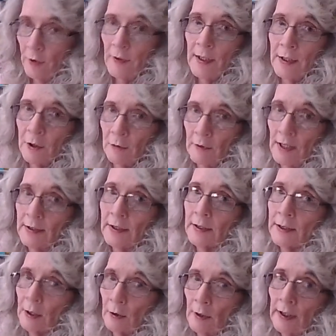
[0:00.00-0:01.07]
and they don't
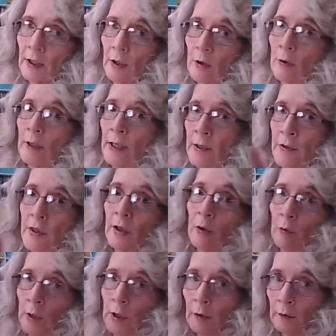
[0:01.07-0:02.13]
necessarily go in the
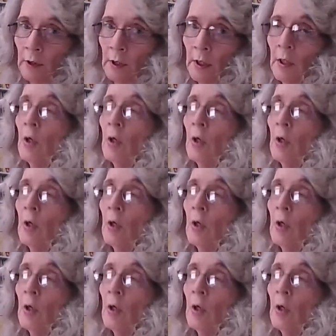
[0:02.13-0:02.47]
quilt